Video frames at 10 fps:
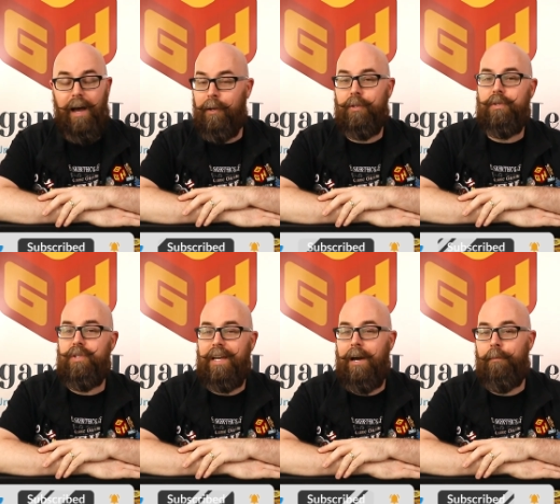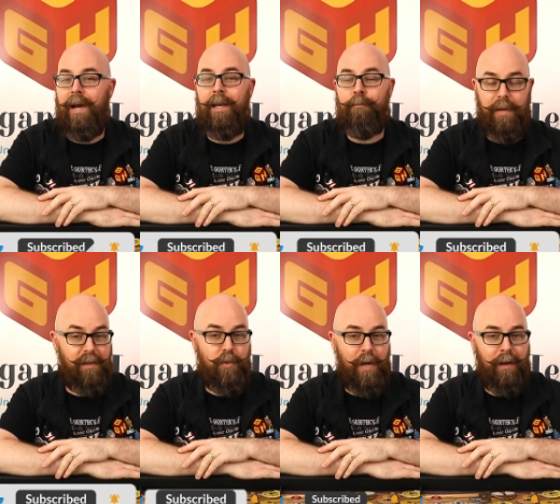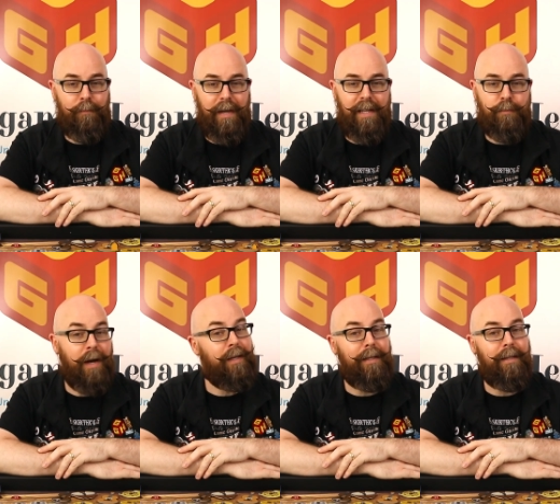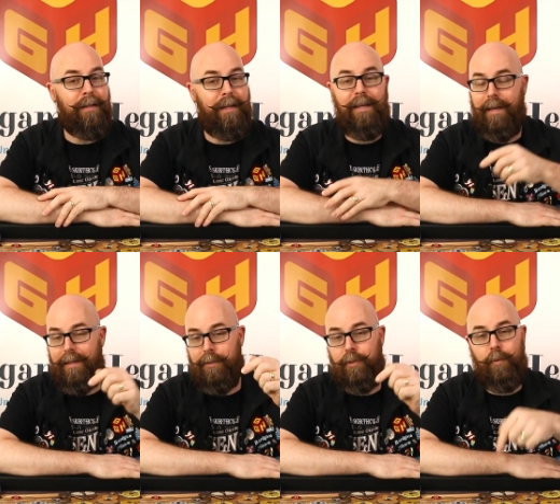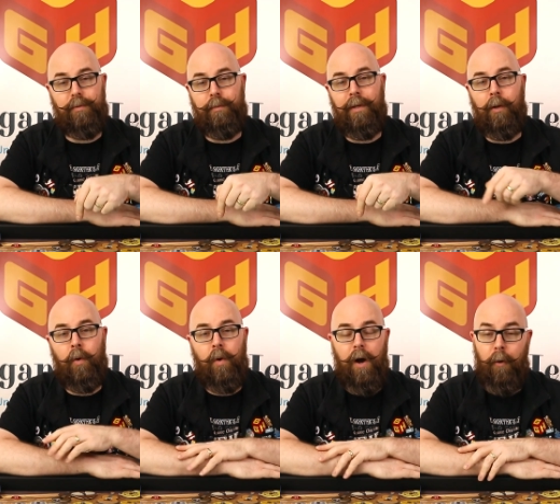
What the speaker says: And also check out my Patreon page by clicking the link in the description below